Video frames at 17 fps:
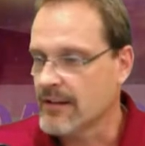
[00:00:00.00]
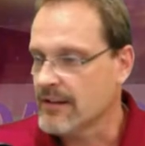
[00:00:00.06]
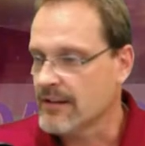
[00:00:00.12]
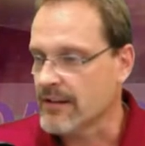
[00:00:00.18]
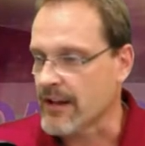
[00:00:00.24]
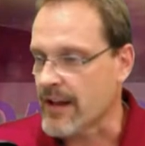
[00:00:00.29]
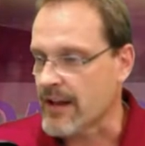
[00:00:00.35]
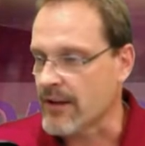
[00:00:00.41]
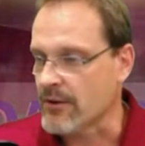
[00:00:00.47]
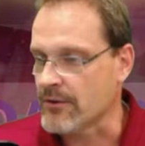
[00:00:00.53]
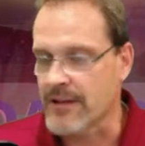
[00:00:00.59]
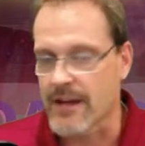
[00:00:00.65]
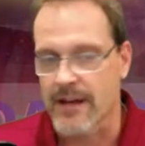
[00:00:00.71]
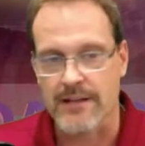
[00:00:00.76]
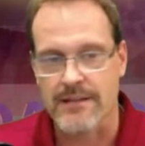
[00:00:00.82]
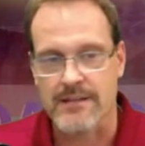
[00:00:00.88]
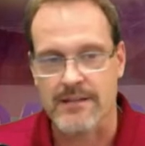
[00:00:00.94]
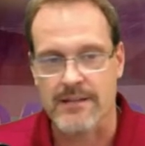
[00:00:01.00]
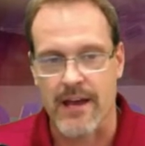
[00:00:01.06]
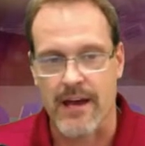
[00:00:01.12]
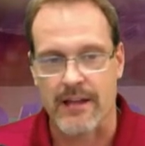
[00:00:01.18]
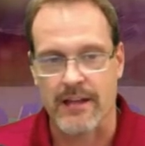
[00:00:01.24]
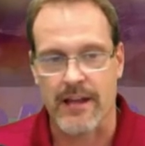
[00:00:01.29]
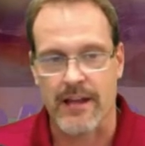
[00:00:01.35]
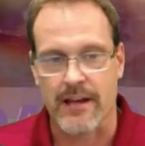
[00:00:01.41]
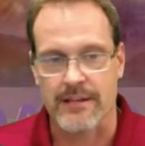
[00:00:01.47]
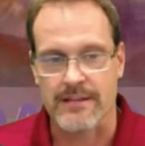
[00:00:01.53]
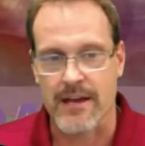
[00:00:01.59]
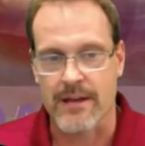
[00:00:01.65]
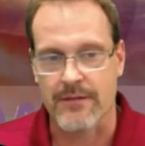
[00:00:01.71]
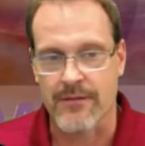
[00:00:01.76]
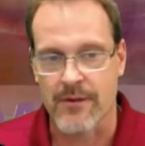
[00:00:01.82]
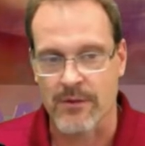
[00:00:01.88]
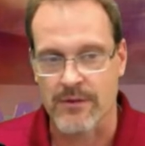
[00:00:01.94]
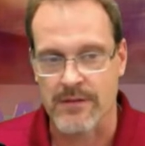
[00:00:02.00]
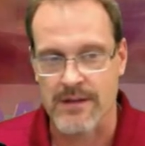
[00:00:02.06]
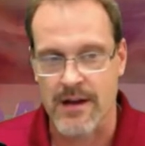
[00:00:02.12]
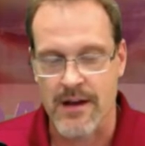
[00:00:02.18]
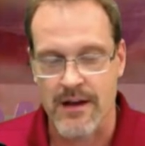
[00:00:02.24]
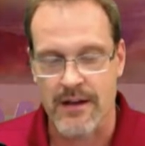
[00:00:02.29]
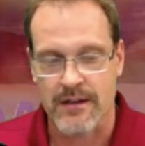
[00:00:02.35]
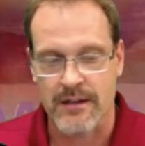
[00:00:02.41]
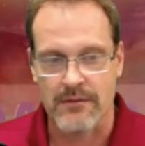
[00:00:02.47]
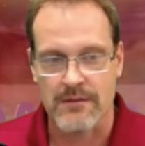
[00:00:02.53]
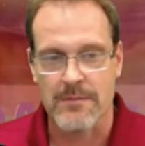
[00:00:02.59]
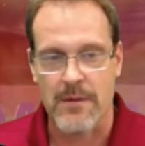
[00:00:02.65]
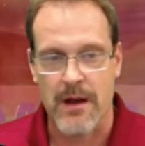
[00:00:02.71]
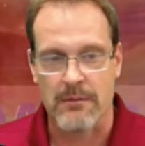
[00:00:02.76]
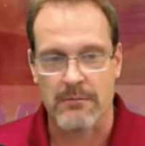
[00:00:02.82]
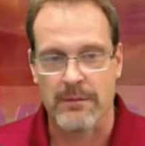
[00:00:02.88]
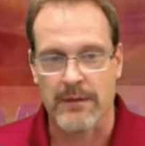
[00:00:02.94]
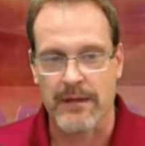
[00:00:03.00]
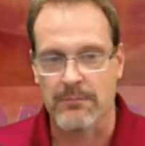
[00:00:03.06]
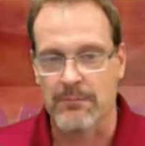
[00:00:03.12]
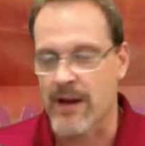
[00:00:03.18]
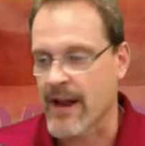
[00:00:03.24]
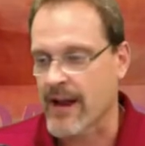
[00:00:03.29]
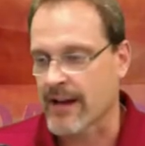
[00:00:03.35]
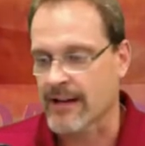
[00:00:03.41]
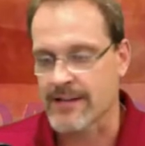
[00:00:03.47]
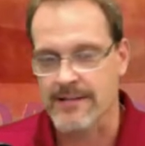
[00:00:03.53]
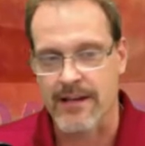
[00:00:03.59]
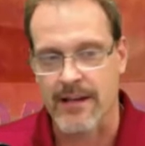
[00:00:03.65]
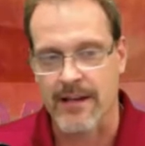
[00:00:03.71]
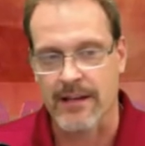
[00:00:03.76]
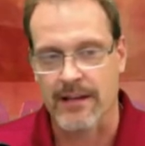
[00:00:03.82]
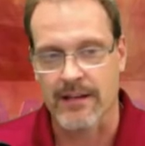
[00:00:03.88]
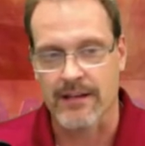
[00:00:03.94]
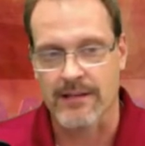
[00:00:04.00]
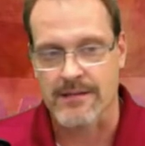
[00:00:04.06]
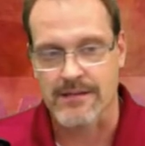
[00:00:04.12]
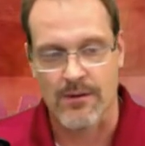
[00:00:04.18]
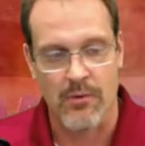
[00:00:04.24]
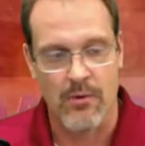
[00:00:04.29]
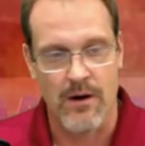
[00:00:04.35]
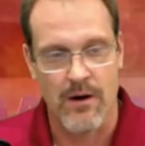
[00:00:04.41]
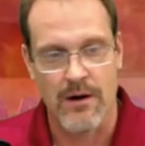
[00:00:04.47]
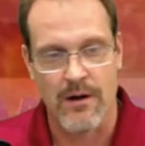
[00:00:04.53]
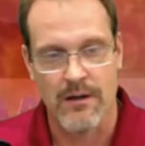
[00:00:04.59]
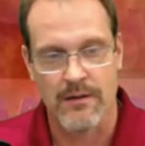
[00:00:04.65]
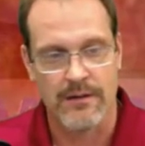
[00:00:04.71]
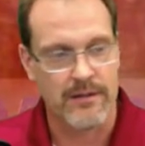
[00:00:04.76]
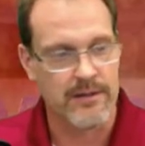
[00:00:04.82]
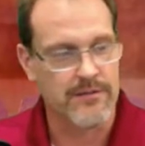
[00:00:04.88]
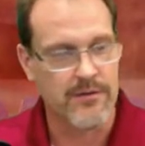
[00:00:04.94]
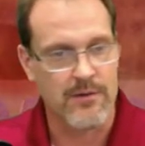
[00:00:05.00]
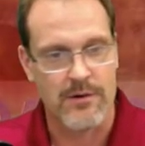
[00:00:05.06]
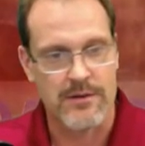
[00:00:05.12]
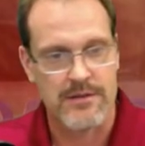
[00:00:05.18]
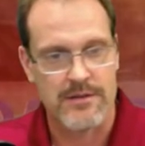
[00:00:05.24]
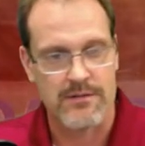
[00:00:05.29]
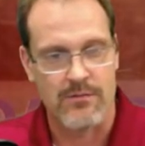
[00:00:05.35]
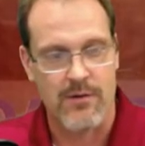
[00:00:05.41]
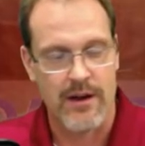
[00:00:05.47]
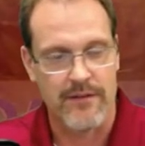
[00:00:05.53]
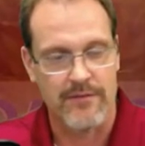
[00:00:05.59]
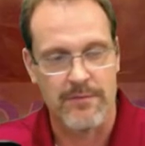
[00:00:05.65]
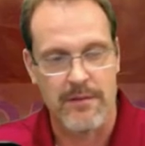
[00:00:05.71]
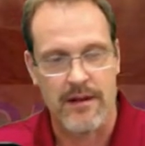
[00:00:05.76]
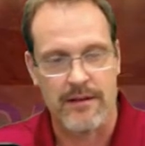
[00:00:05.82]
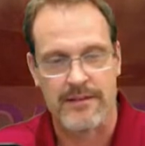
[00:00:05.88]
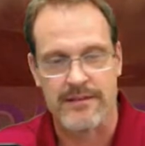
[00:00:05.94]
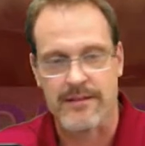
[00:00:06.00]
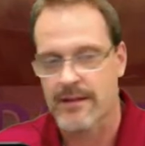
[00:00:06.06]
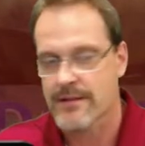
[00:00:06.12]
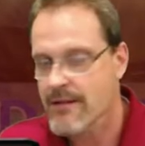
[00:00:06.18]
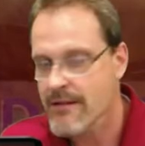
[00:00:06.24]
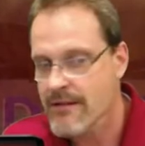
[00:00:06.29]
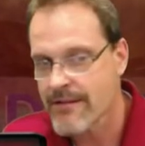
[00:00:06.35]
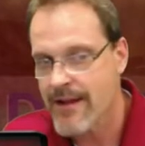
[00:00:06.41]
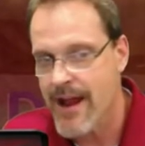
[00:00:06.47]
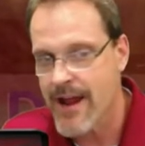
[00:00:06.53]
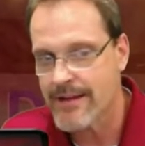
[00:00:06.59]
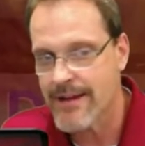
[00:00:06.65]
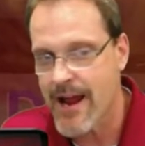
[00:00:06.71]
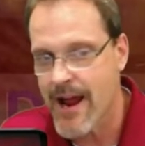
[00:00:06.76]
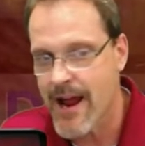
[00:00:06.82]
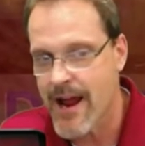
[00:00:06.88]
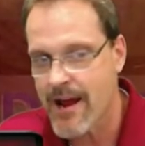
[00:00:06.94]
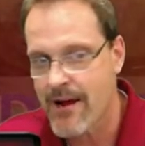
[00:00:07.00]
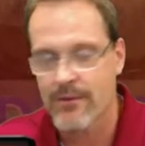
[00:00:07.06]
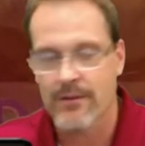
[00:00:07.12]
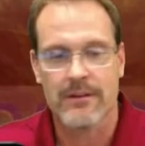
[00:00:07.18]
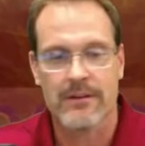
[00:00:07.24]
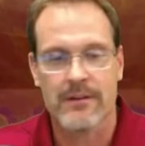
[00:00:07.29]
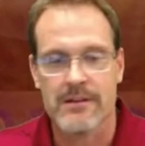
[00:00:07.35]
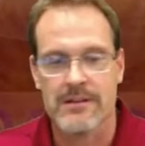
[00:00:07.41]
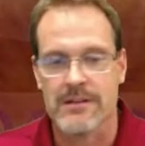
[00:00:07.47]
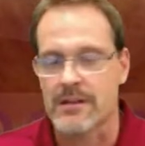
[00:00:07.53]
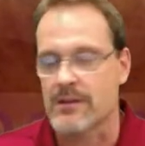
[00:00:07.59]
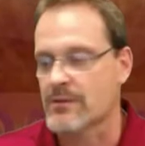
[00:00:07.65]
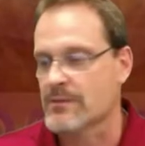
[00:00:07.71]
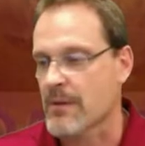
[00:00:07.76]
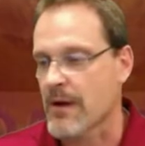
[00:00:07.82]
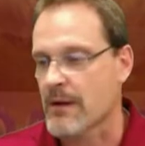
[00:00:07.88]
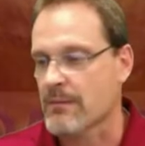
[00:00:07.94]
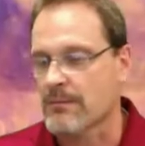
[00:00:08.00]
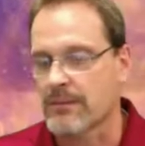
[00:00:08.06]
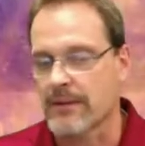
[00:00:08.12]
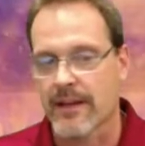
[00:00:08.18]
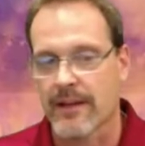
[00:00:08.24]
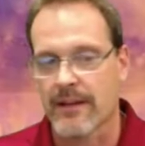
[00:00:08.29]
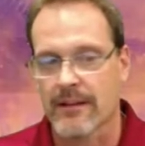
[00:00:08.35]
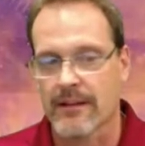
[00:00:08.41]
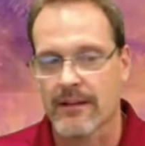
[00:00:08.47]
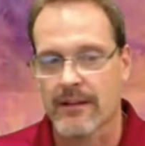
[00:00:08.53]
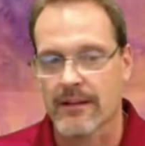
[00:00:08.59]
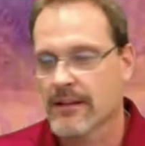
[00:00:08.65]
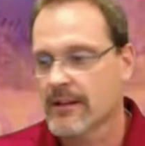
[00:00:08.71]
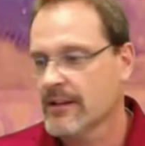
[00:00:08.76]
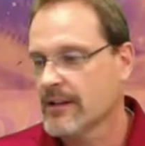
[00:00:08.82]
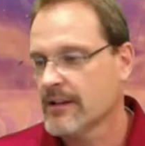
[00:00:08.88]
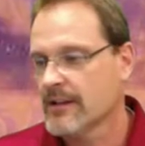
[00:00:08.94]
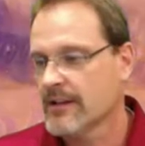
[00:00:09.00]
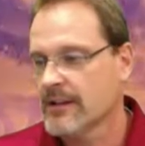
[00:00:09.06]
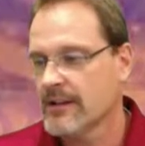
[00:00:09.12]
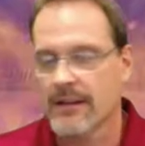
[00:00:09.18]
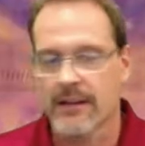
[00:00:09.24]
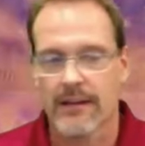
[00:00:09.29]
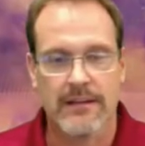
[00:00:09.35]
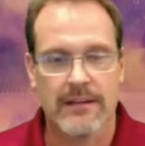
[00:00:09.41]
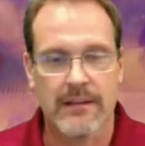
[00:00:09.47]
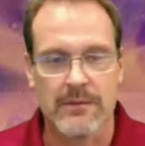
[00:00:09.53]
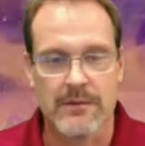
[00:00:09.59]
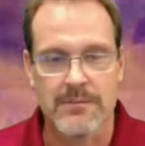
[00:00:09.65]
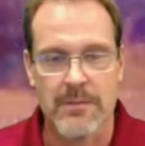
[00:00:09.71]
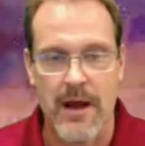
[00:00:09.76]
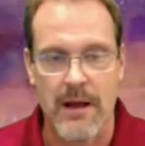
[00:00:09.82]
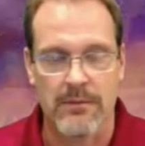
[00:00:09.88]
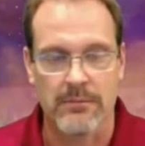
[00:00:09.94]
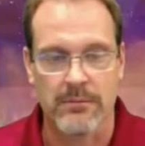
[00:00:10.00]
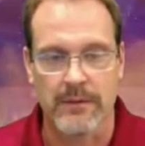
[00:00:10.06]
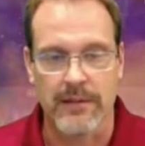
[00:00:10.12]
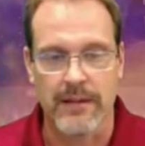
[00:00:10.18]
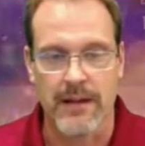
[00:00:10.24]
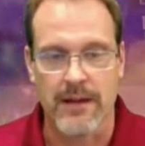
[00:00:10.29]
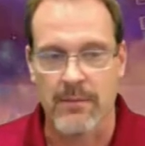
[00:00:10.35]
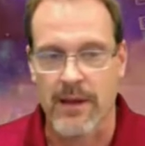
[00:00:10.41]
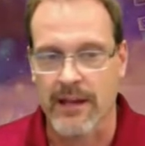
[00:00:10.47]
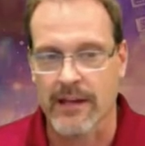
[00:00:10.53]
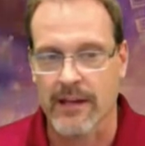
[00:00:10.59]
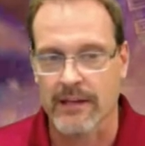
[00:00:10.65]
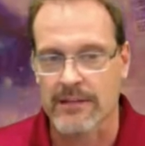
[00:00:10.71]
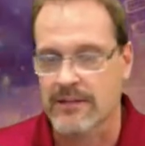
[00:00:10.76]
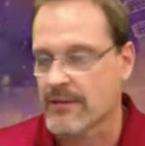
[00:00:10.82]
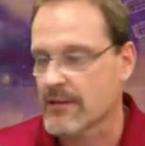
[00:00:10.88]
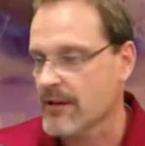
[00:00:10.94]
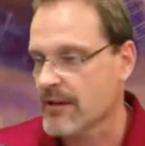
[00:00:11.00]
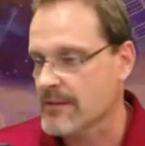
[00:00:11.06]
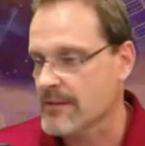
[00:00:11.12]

and I know Dennis has got, he had his headphones on. He was probably banging his head against the wall. And of course, his wife probably said, turn that down. Cause he was probably, uh, he was probably uh, making, uh,